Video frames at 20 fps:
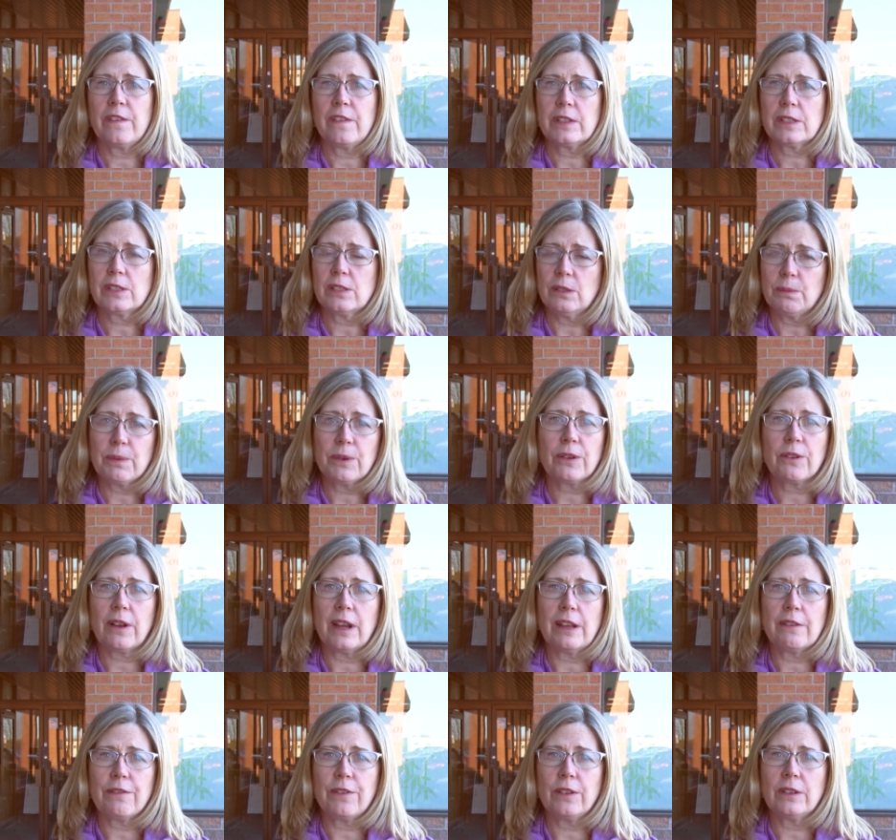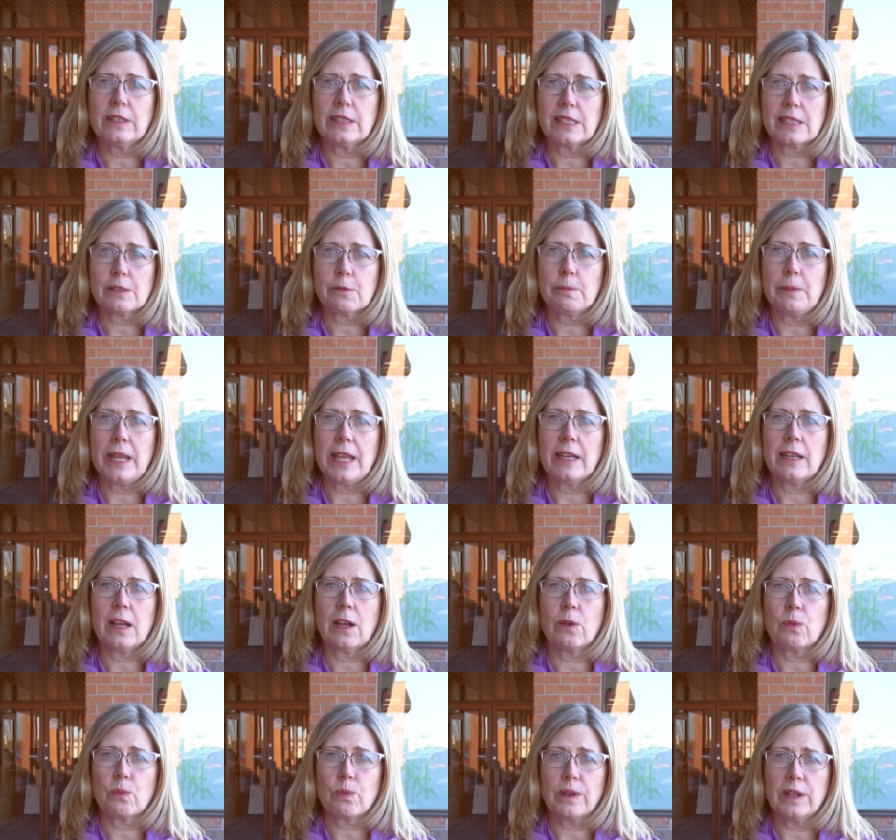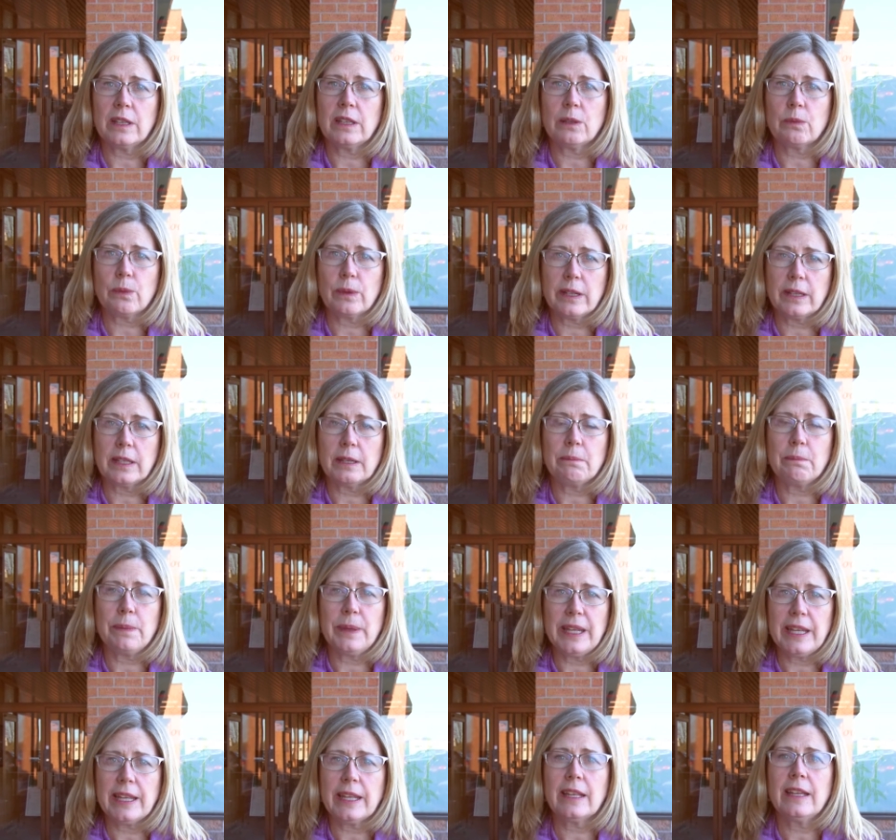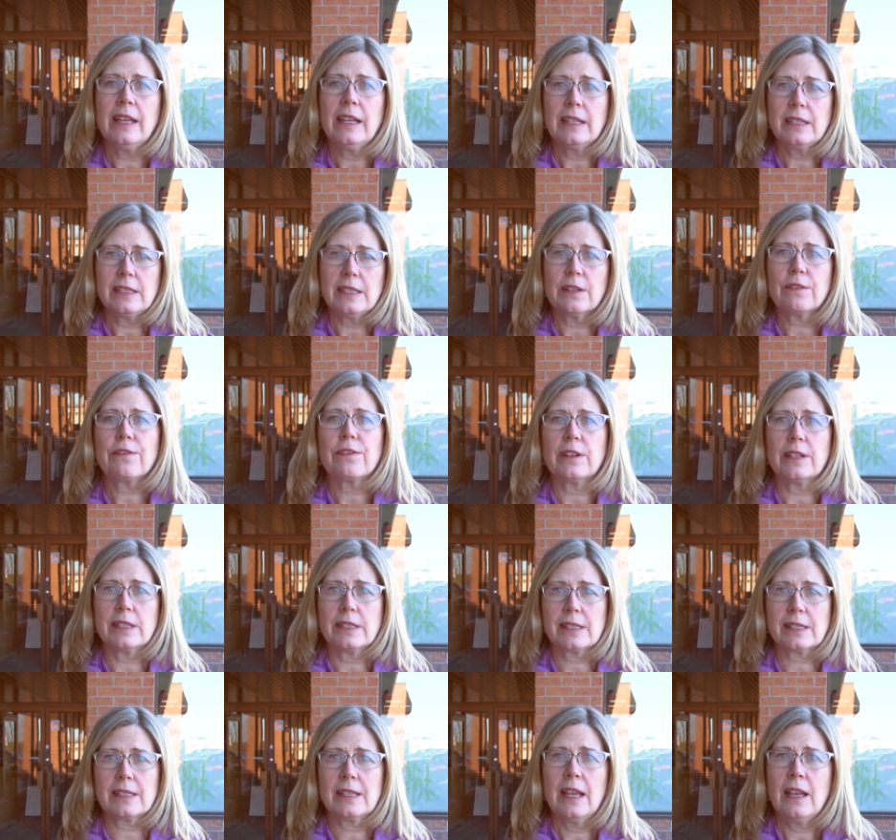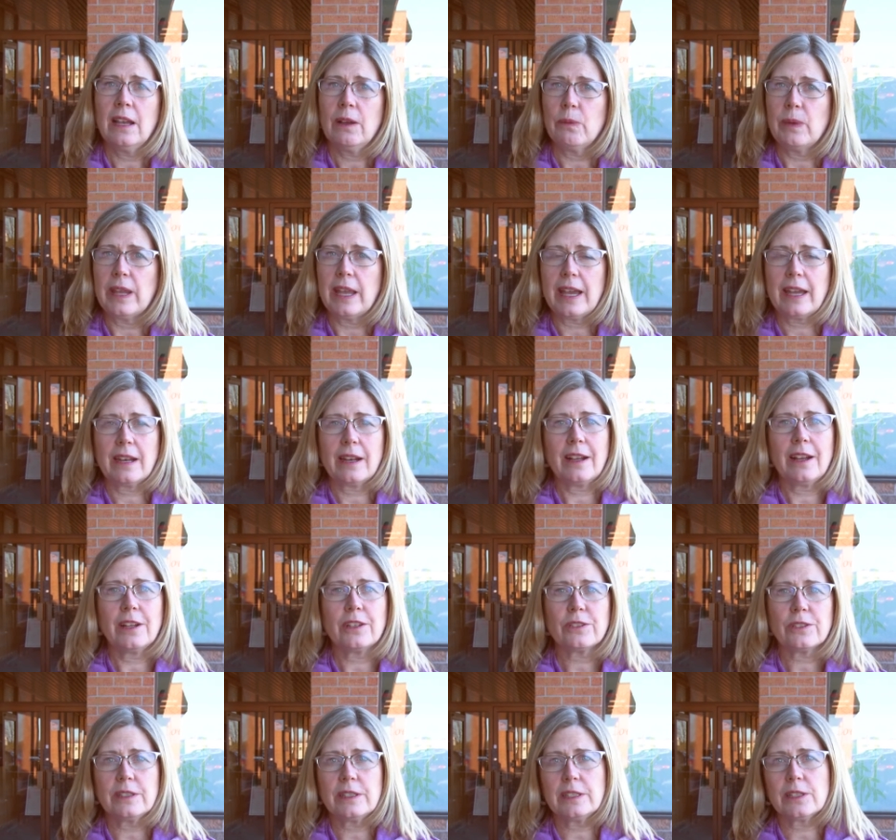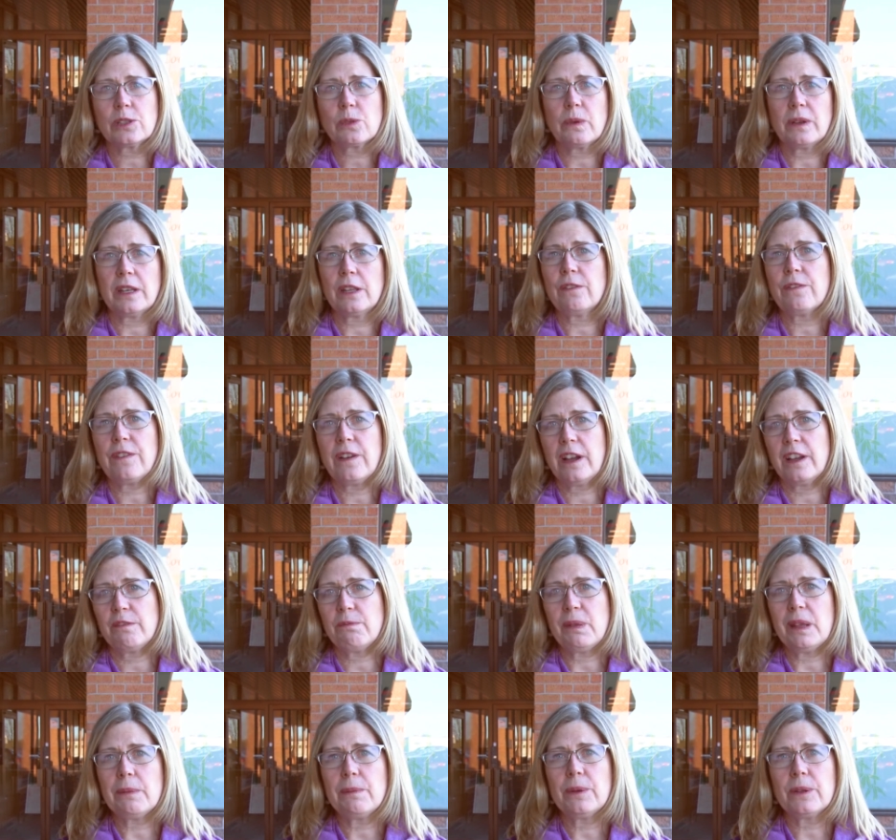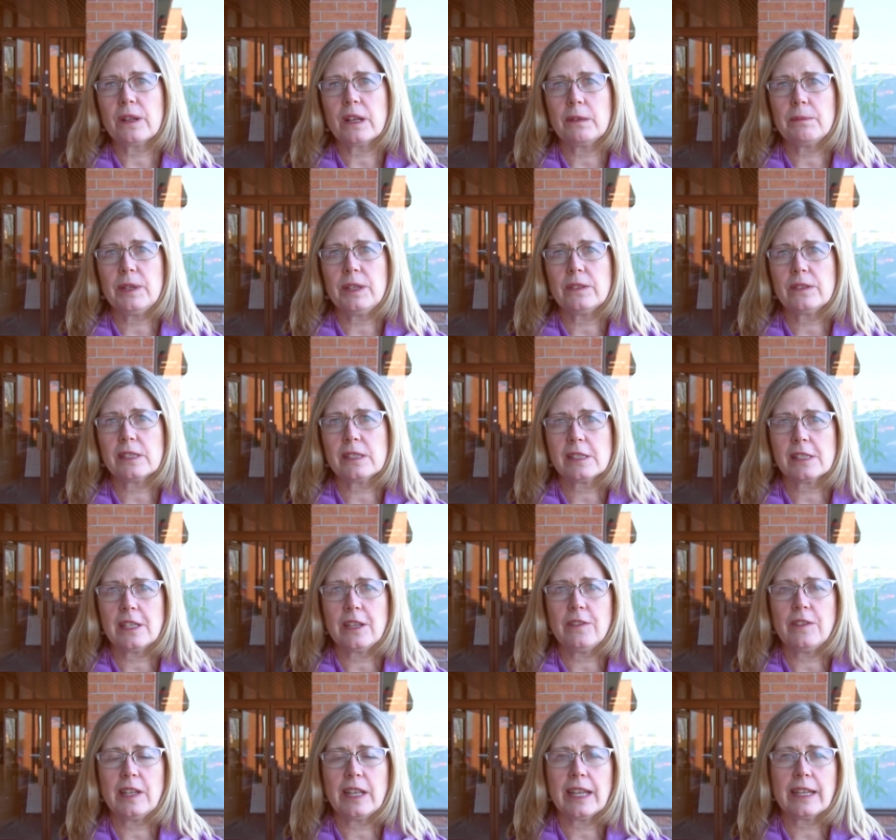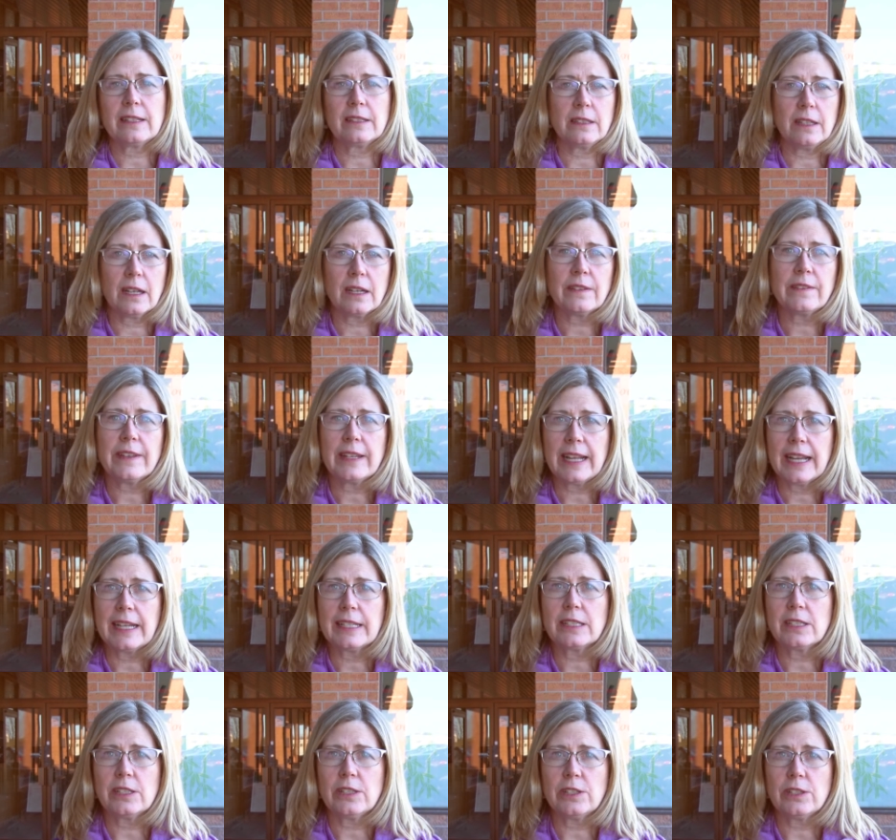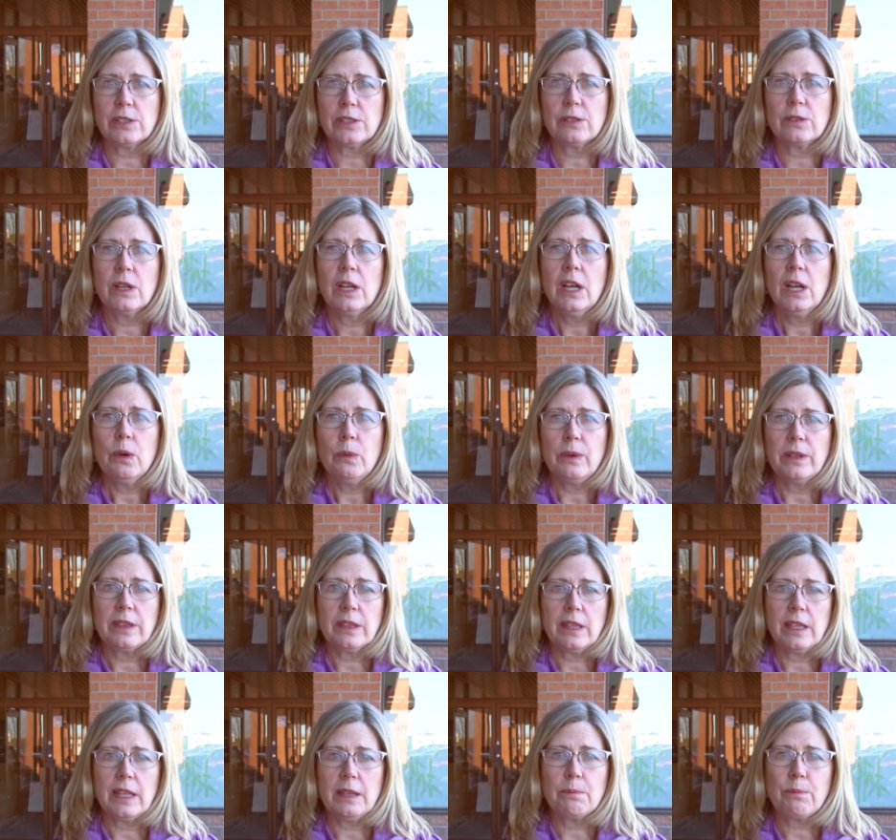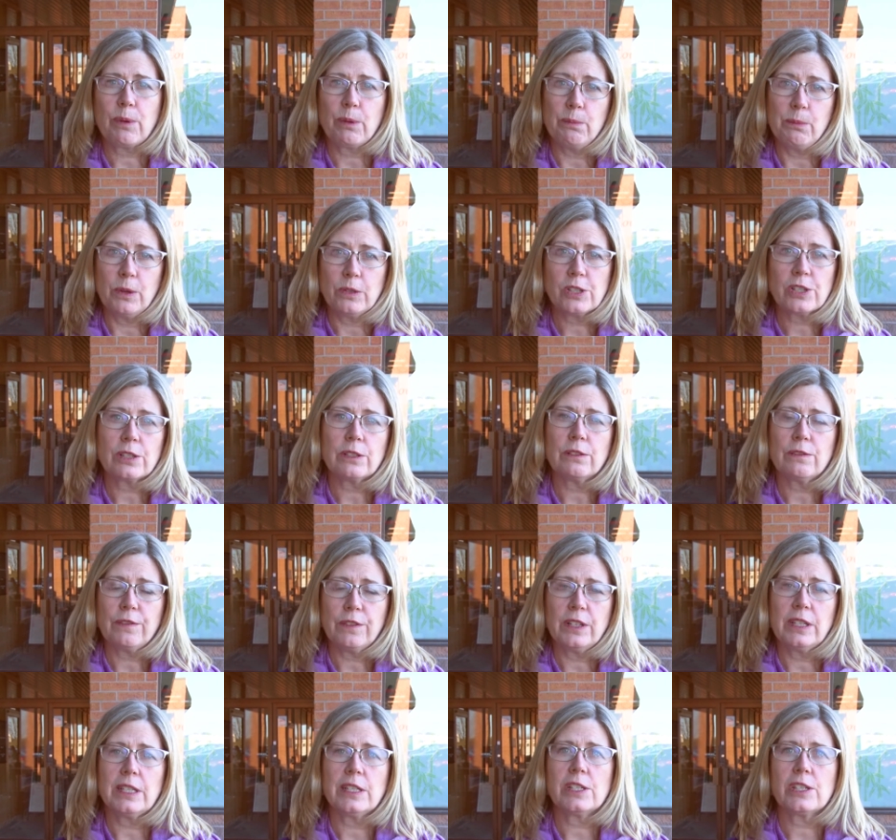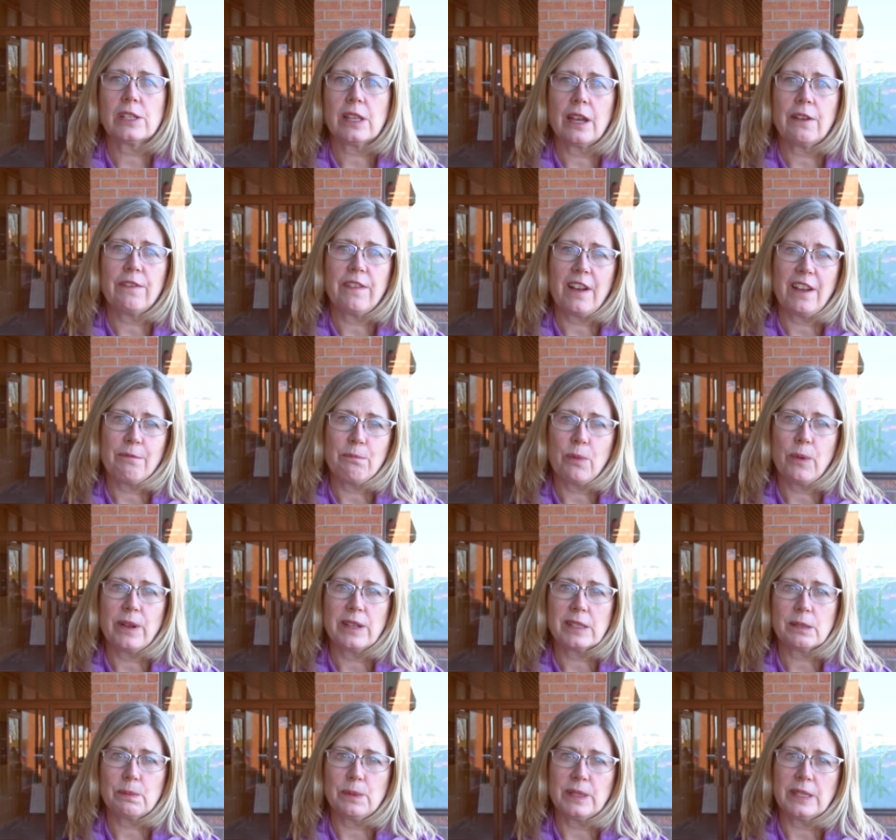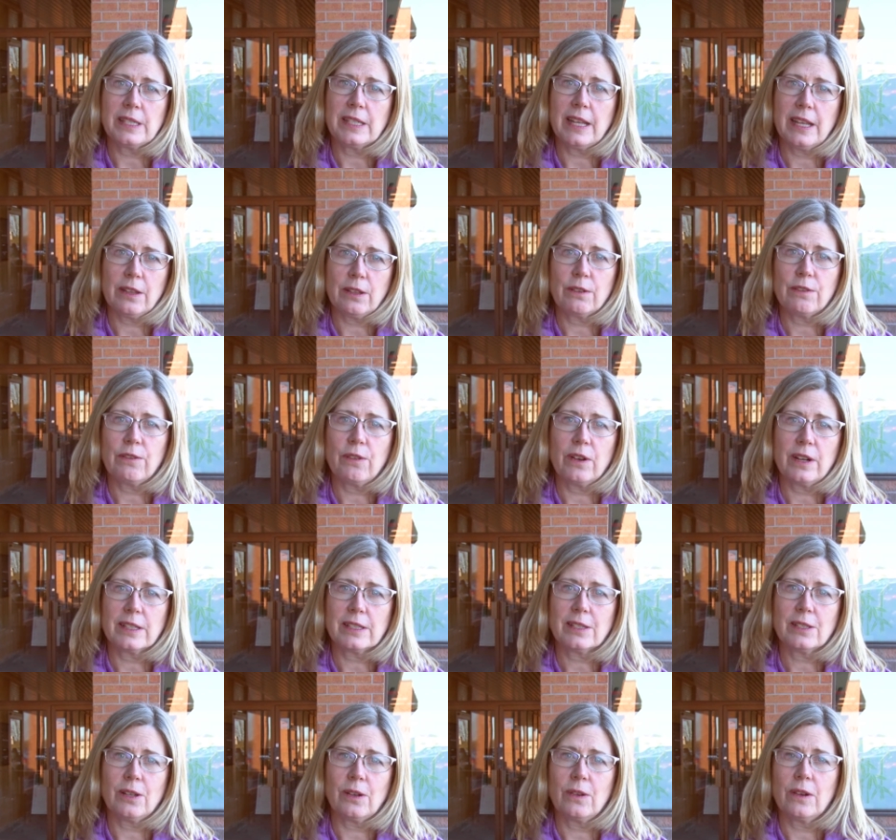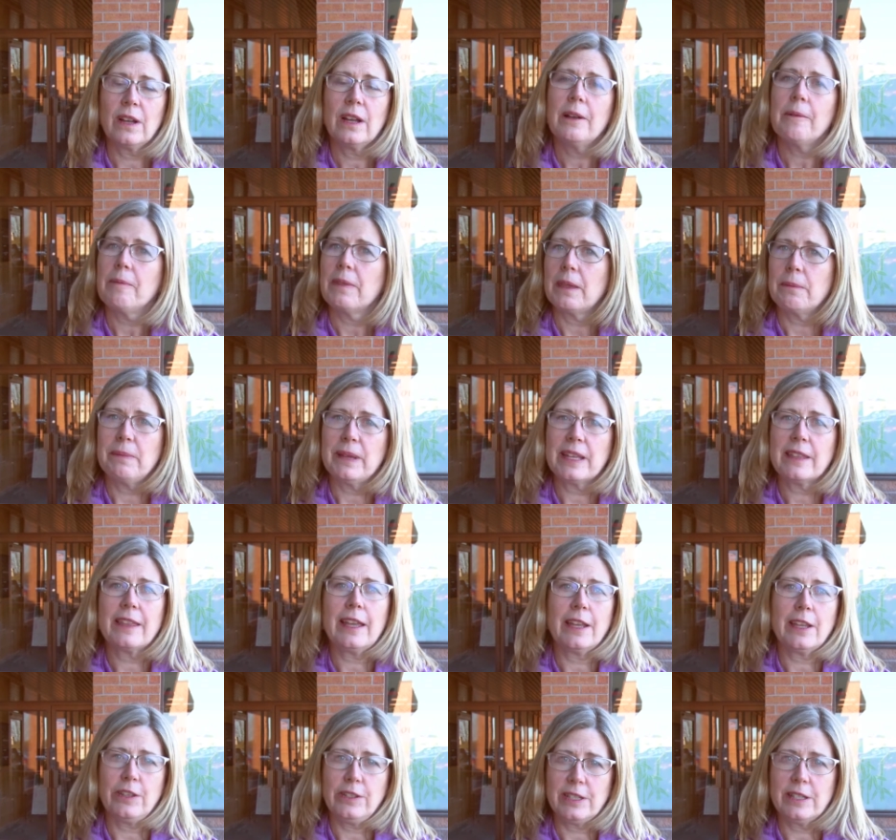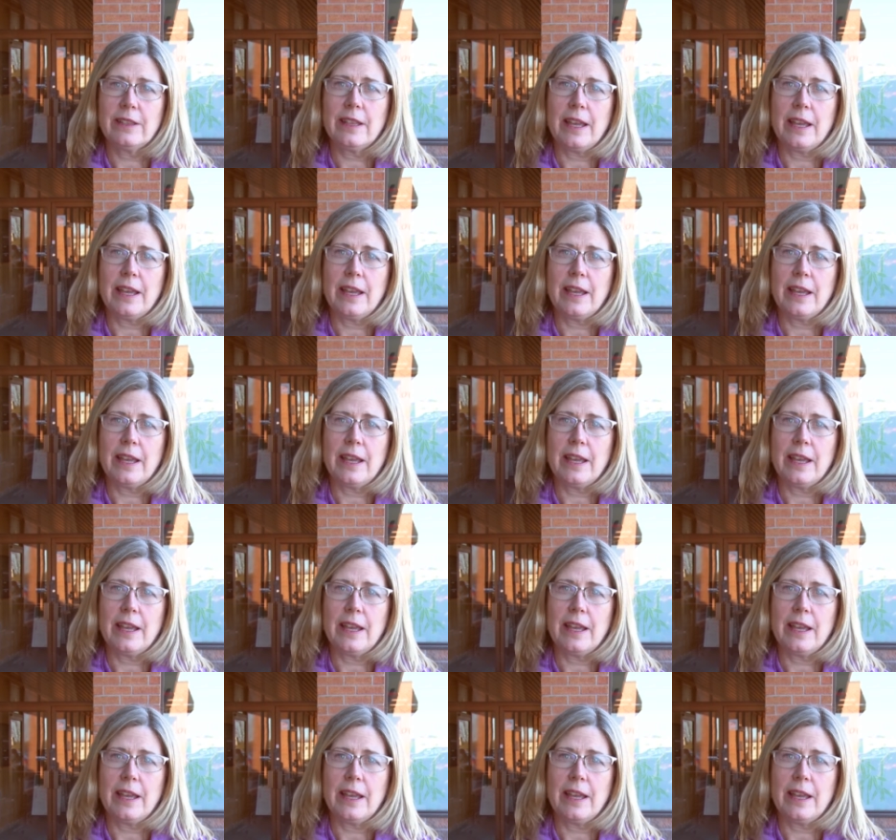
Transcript: super grateful, and it's made a really, really big difference. We had 125 people come out this evening, and a lot of it had to do with the promotional footage that Five Points put together for us. So, a big thank you to